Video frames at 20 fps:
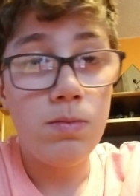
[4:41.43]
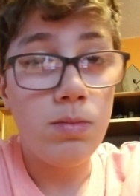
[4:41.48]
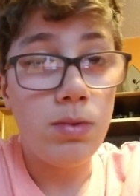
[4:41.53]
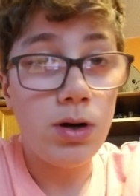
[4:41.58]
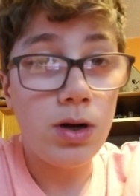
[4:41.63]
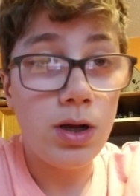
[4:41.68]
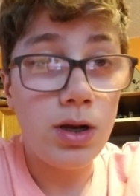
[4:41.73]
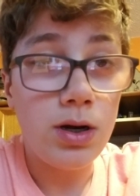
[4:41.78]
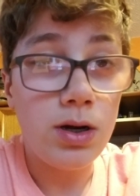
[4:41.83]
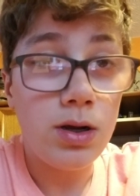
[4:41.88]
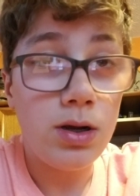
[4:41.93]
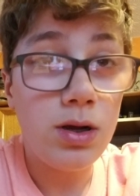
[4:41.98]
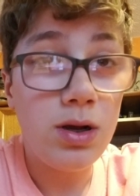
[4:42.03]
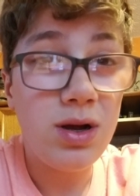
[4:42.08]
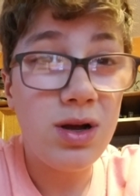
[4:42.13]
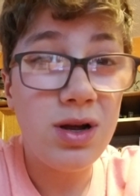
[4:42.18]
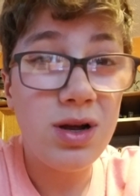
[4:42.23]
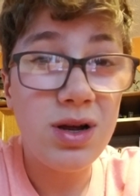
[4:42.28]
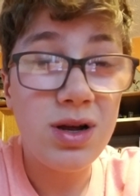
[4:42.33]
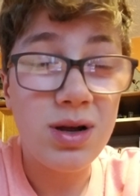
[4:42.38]
but
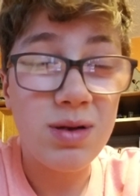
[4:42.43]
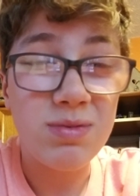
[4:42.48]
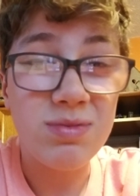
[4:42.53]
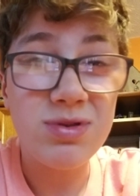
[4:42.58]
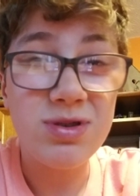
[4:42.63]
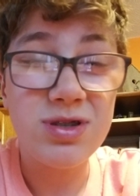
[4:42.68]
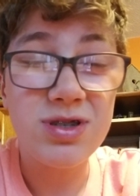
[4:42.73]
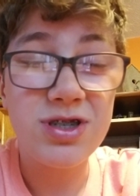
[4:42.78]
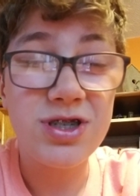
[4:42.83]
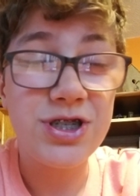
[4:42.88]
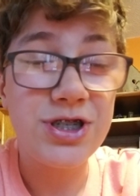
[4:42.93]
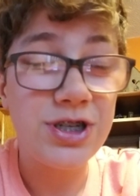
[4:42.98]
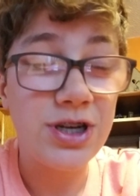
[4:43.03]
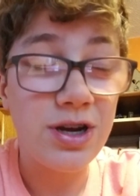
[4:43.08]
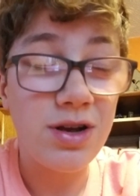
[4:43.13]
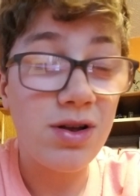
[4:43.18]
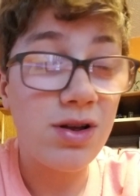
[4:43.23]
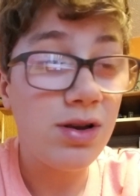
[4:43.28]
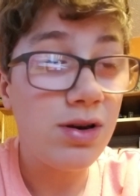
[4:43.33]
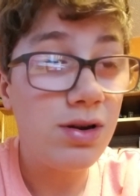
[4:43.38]
I'm just
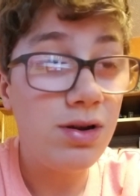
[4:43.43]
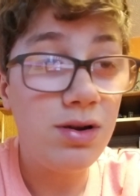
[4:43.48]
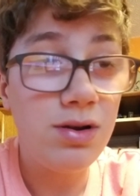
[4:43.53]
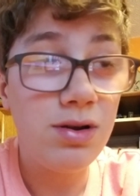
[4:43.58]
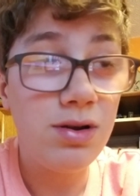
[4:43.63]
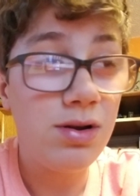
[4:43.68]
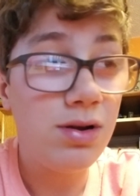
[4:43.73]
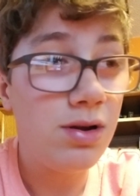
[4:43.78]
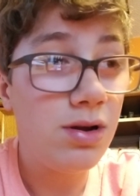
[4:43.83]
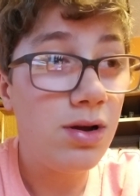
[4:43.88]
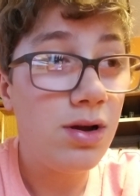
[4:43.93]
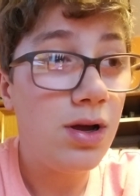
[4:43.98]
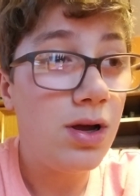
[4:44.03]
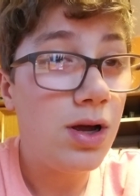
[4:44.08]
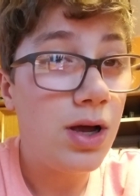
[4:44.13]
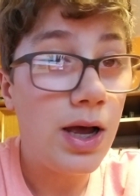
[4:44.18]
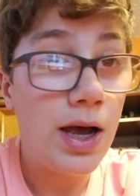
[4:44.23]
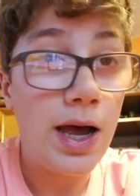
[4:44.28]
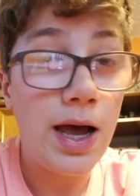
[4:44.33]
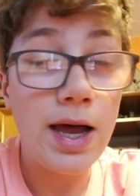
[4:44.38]
chilling.
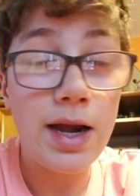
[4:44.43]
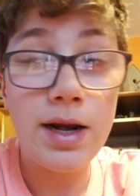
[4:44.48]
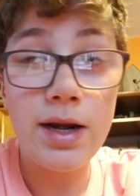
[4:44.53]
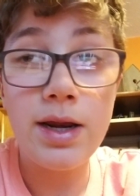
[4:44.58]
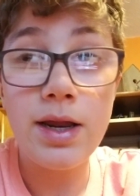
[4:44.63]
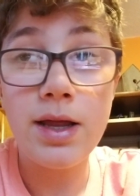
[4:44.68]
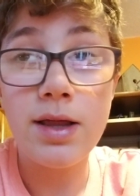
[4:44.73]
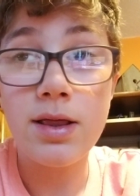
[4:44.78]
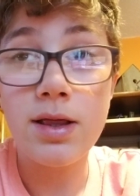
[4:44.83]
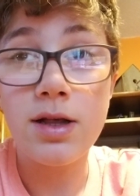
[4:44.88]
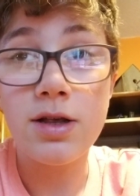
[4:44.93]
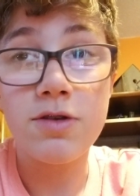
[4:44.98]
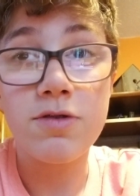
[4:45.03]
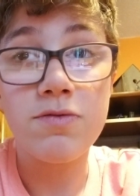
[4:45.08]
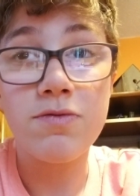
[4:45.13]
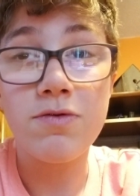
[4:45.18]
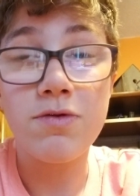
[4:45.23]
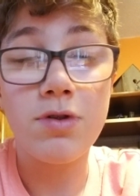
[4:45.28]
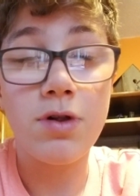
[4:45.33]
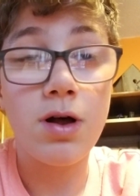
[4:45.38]
Added in this
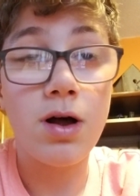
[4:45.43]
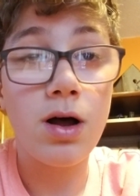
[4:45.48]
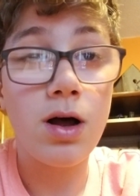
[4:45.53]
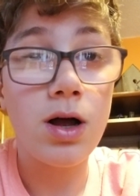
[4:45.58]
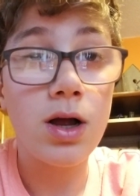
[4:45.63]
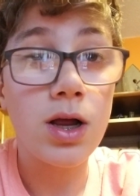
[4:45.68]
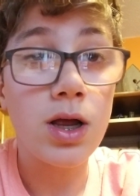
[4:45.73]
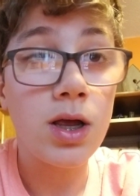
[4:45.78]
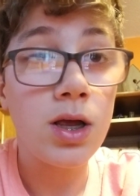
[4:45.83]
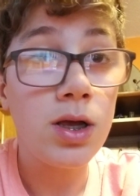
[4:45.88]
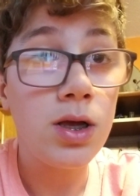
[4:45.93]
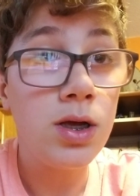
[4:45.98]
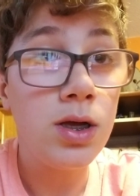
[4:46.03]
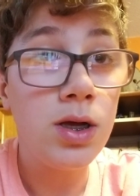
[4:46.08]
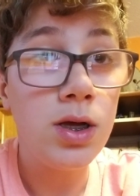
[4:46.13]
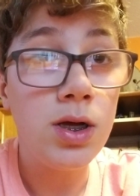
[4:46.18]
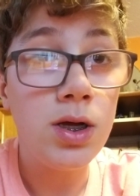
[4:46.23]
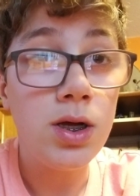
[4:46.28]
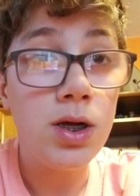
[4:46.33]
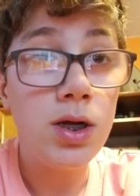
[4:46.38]
vlog.
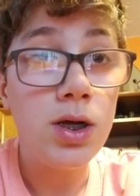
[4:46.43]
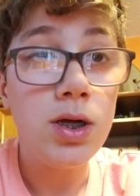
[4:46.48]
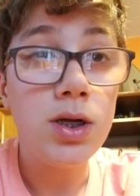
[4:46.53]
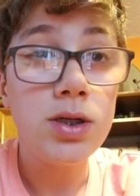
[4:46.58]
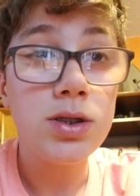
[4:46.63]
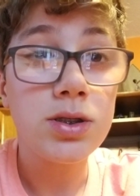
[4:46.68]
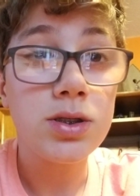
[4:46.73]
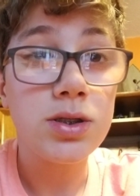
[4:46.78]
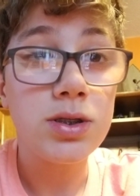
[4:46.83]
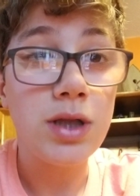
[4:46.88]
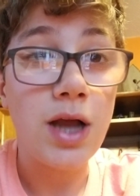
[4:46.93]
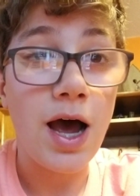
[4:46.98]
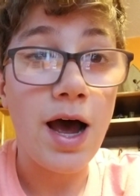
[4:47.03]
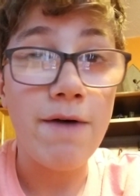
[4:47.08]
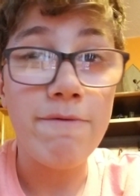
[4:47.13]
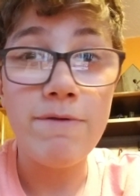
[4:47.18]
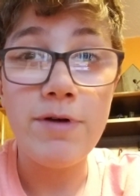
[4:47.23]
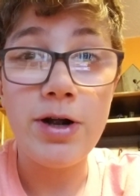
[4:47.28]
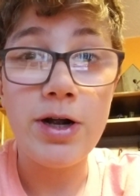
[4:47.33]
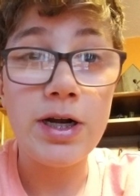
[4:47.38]
It's
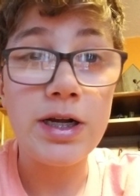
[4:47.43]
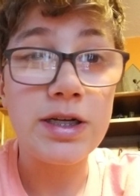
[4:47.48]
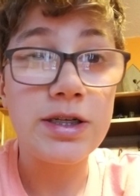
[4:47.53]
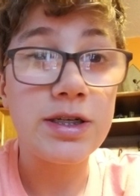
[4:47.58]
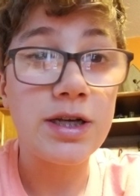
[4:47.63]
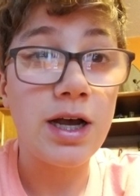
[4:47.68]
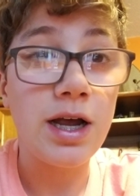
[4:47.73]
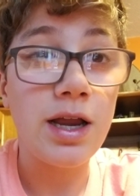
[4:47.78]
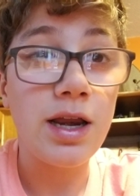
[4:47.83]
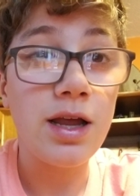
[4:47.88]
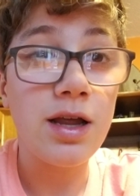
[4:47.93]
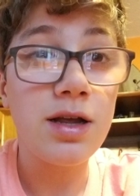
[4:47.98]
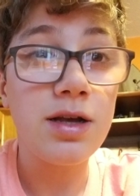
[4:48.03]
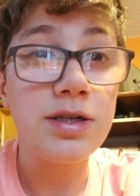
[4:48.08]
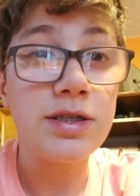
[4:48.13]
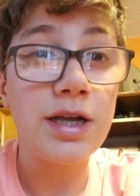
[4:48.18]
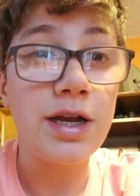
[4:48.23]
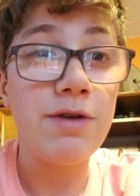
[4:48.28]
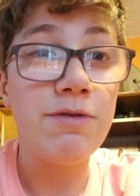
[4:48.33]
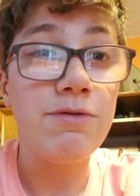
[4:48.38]
not very exciting
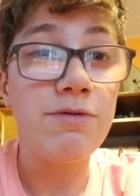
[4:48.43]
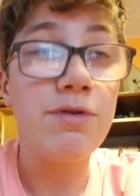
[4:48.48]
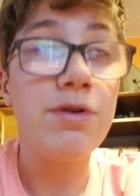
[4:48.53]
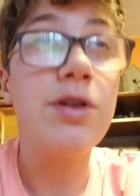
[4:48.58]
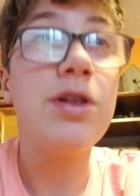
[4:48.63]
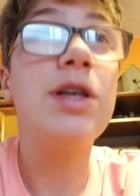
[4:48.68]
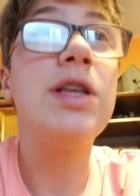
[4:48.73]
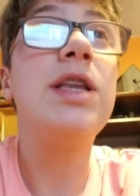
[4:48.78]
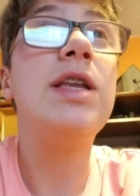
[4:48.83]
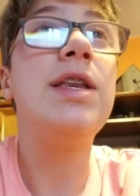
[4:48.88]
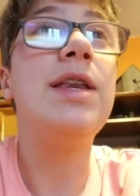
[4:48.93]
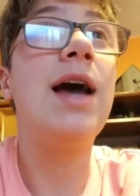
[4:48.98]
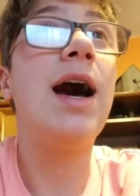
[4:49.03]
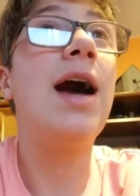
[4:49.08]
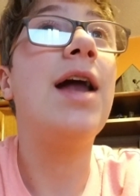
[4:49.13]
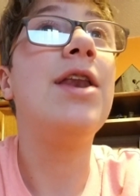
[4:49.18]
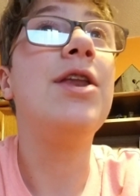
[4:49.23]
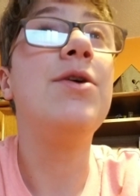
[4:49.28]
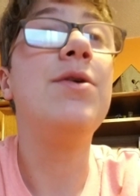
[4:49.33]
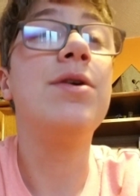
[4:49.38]
because I really did
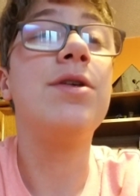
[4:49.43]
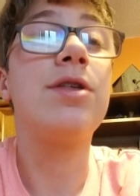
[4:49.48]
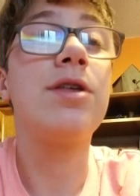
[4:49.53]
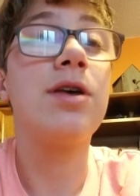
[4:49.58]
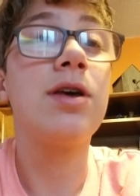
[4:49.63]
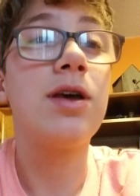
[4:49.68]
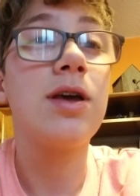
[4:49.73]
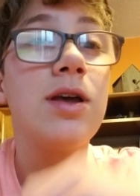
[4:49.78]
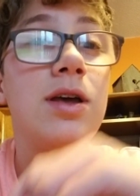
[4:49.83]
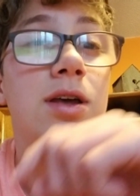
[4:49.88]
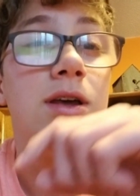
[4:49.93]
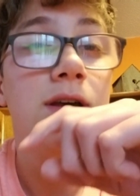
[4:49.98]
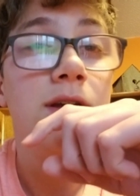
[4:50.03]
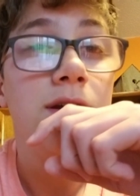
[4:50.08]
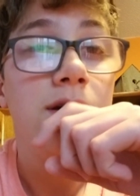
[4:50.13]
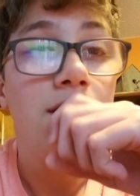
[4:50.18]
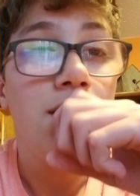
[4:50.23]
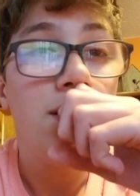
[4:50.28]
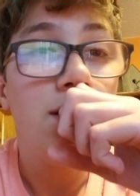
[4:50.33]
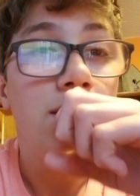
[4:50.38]
not do a thing.
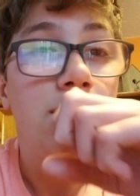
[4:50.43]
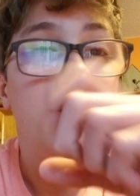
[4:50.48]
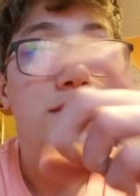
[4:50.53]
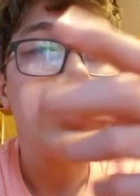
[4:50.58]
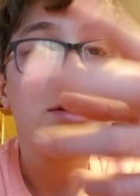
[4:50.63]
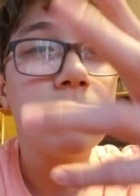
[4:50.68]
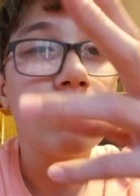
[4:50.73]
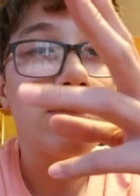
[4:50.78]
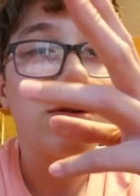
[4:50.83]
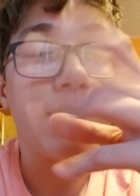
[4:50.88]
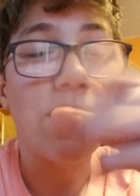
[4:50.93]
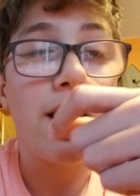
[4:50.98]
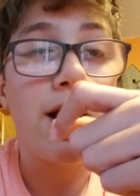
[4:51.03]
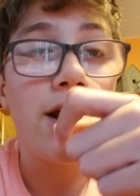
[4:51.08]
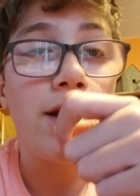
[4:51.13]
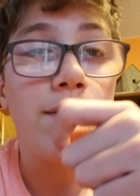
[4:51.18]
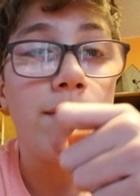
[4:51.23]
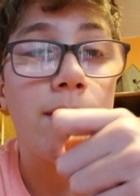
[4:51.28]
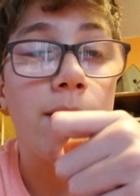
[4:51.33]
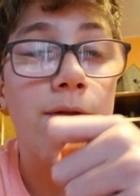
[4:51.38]
So
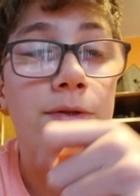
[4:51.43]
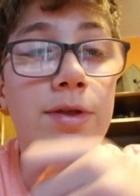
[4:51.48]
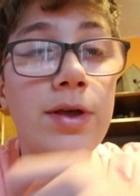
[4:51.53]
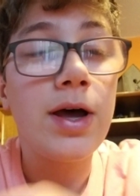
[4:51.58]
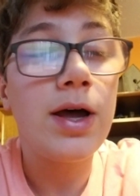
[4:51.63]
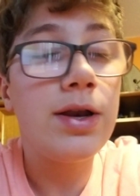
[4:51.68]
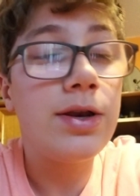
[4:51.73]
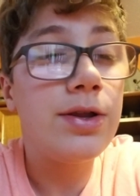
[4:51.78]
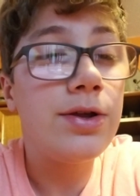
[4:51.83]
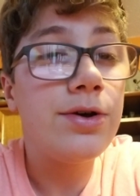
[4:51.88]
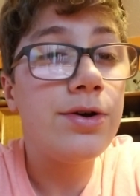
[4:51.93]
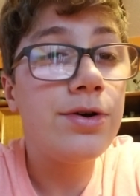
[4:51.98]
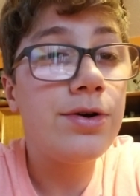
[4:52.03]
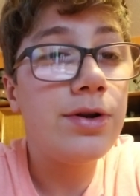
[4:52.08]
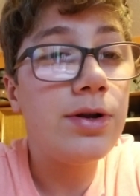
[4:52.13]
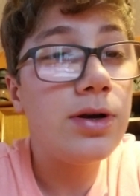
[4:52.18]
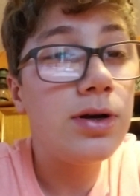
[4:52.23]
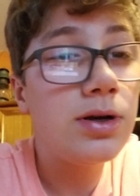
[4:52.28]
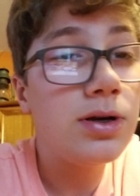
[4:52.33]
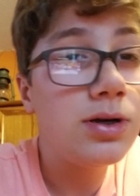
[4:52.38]
sorry about that,
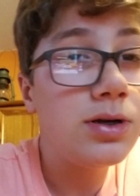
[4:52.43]
dude.